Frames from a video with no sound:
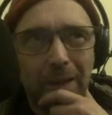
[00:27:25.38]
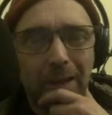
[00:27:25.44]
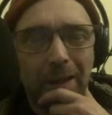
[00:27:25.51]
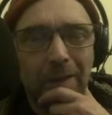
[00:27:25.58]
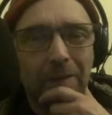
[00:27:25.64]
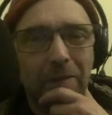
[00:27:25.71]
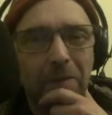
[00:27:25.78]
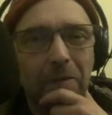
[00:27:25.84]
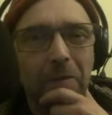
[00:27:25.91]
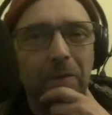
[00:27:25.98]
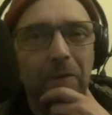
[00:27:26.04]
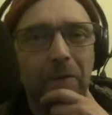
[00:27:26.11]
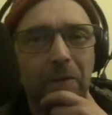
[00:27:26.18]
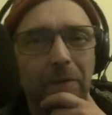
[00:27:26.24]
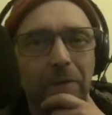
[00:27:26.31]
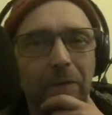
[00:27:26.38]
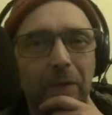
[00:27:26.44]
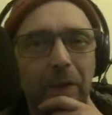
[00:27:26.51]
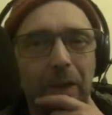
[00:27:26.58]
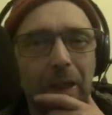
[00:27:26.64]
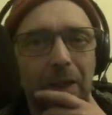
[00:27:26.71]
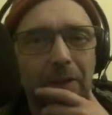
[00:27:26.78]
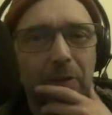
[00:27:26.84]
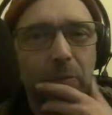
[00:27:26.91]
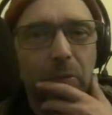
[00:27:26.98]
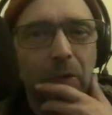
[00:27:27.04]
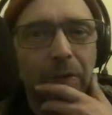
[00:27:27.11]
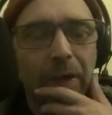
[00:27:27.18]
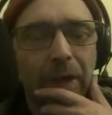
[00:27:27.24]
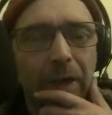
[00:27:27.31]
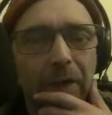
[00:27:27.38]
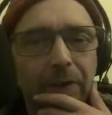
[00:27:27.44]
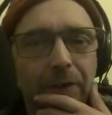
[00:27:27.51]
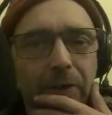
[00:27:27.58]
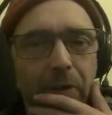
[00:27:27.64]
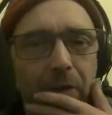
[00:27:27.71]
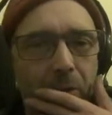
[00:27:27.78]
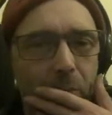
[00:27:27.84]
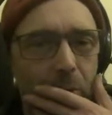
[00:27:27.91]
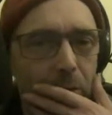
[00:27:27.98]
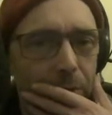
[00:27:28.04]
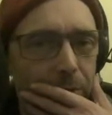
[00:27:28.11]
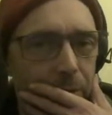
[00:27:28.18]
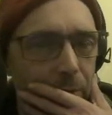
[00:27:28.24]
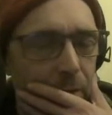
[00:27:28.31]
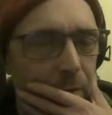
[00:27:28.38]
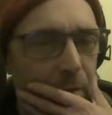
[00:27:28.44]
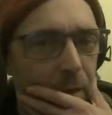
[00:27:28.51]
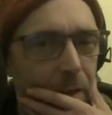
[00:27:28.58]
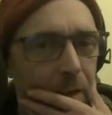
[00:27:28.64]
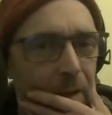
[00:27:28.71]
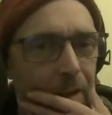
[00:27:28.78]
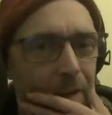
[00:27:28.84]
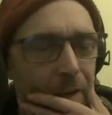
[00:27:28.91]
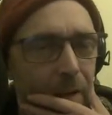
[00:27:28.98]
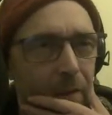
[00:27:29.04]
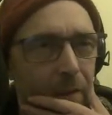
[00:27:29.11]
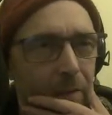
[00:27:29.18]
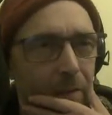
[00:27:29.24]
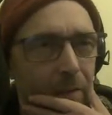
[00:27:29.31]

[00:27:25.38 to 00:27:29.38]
And the last one that I saw was the